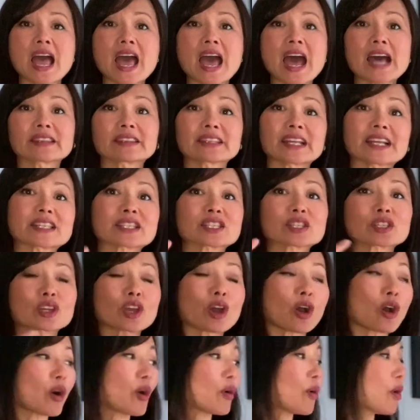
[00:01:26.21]
And let's
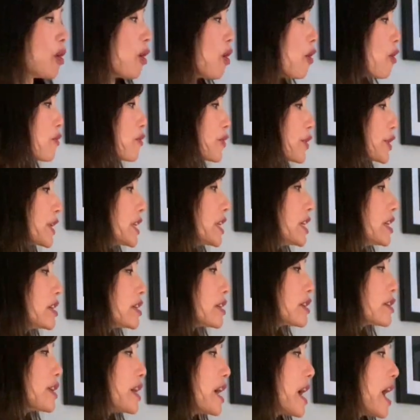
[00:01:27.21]
go over
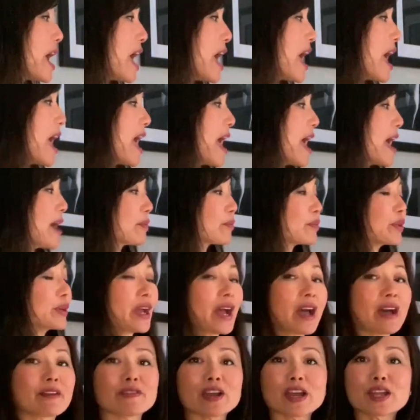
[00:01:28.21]
here, and we
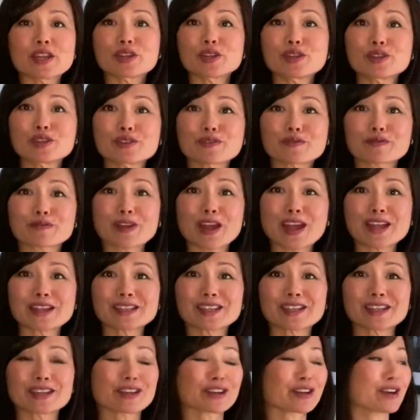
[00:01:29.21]
have a new friend
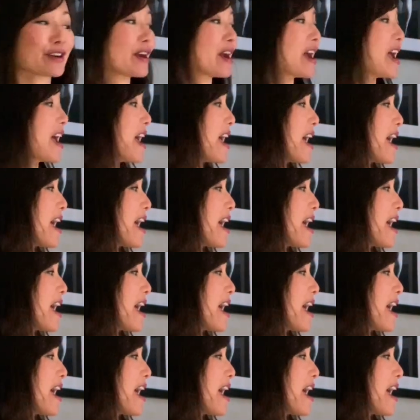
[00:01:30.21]
here,